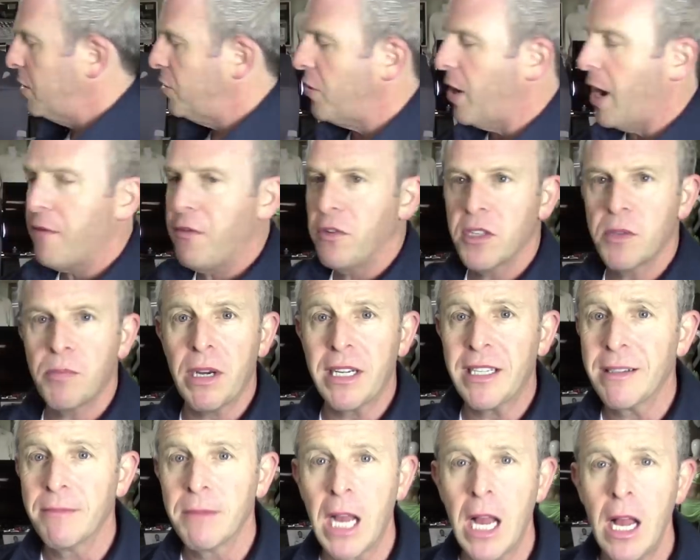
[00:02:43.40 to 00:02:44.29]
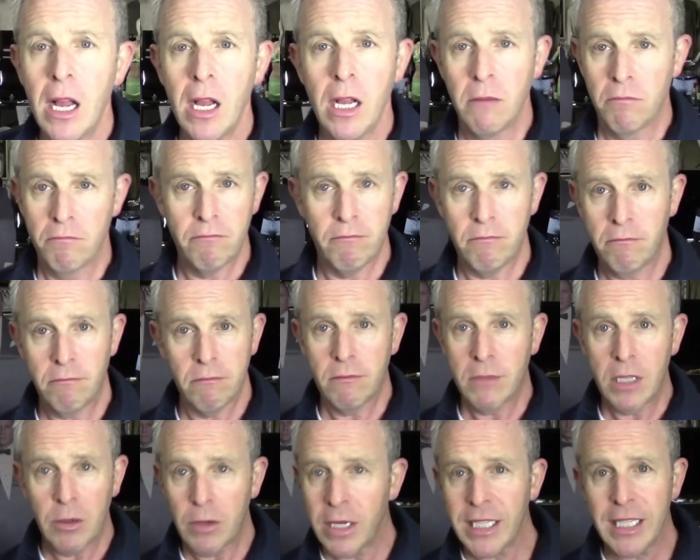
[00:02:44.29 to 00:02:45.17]
travels, but
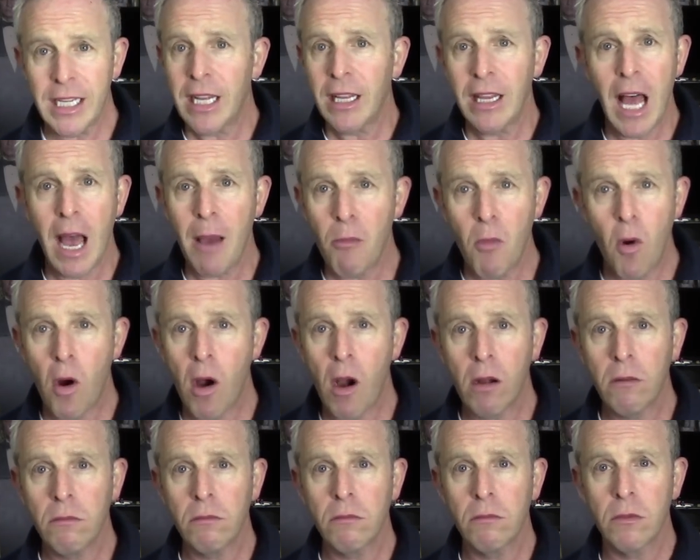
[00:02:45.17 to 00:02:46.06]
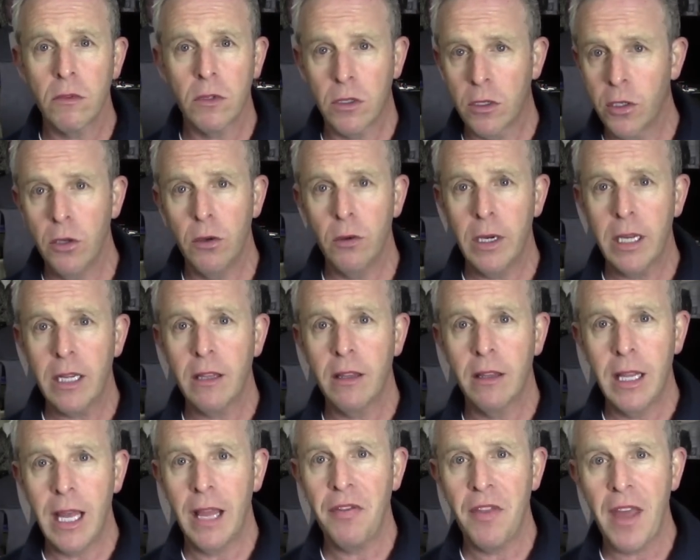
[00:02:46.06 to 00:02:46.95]
there isn't a lot more to it
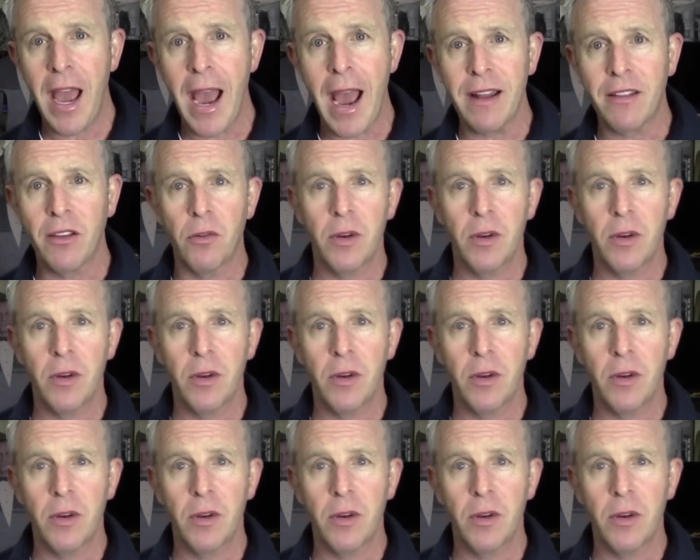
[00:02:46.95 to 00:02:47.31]
than that.